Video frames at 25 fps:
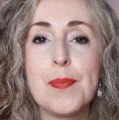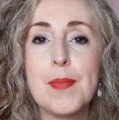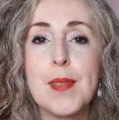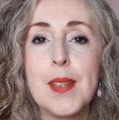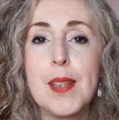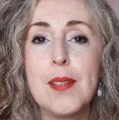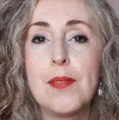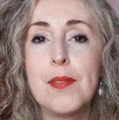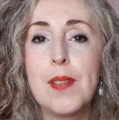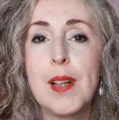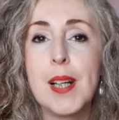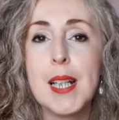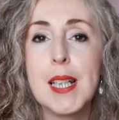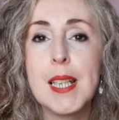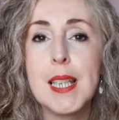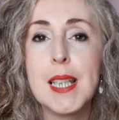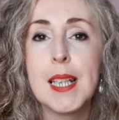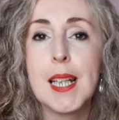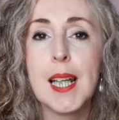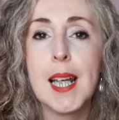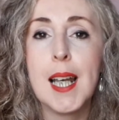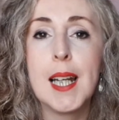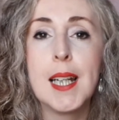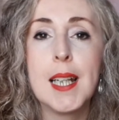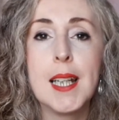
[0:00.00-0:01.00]

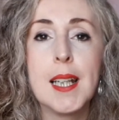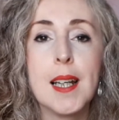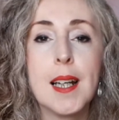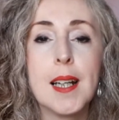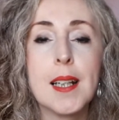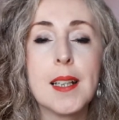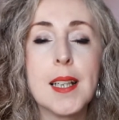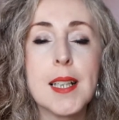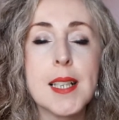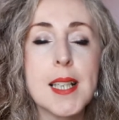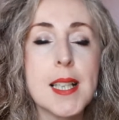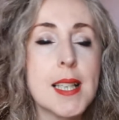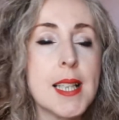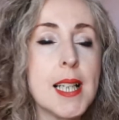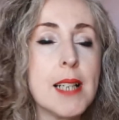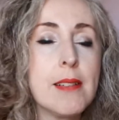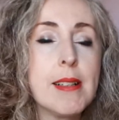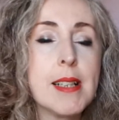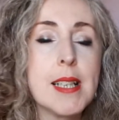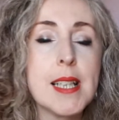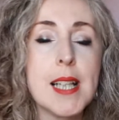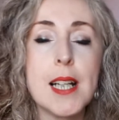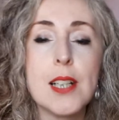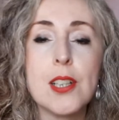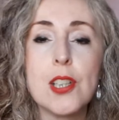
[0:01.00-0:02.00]
Inviting any unnecessary
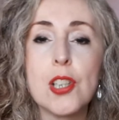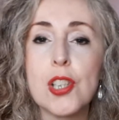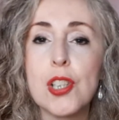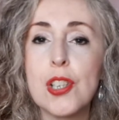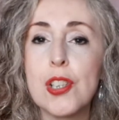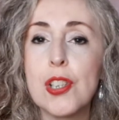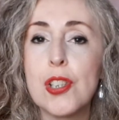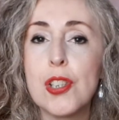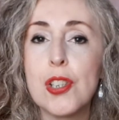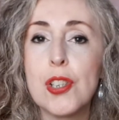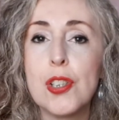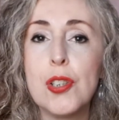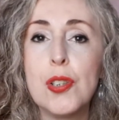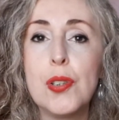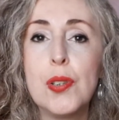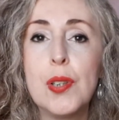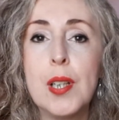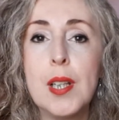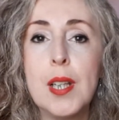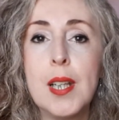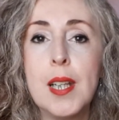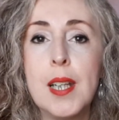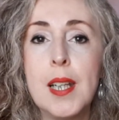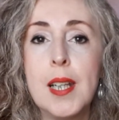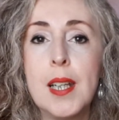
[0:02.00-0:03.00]
tension to
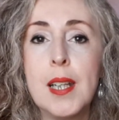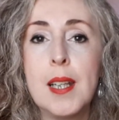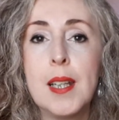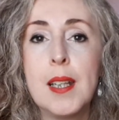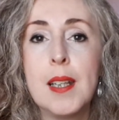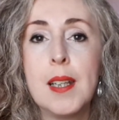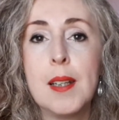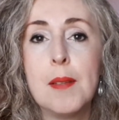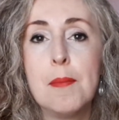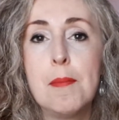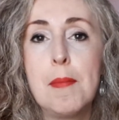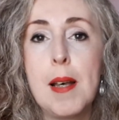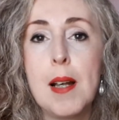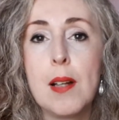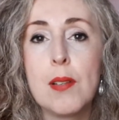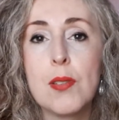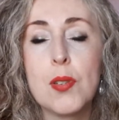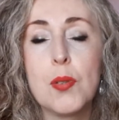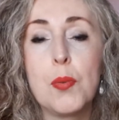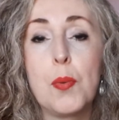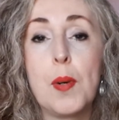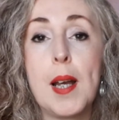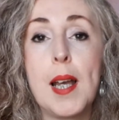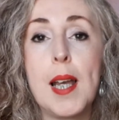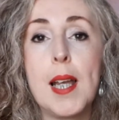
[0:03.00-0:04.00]
melt
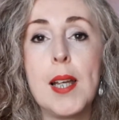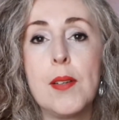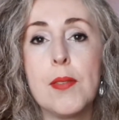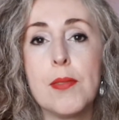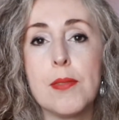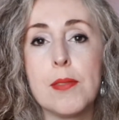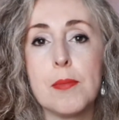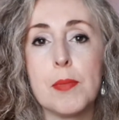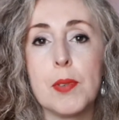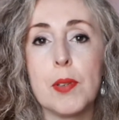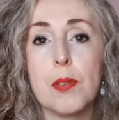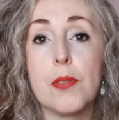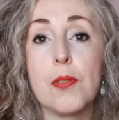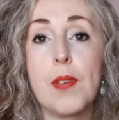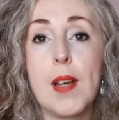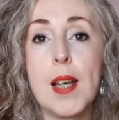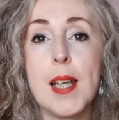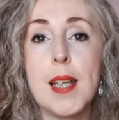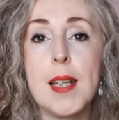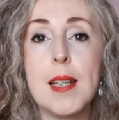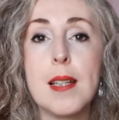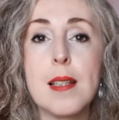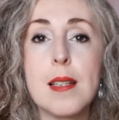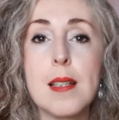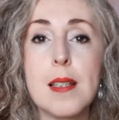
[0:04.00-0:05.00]
away from your
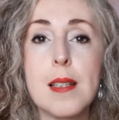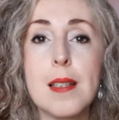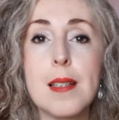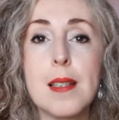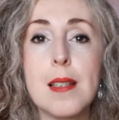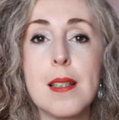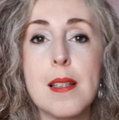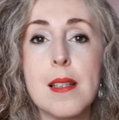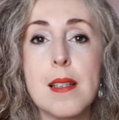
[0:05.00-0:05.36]
face,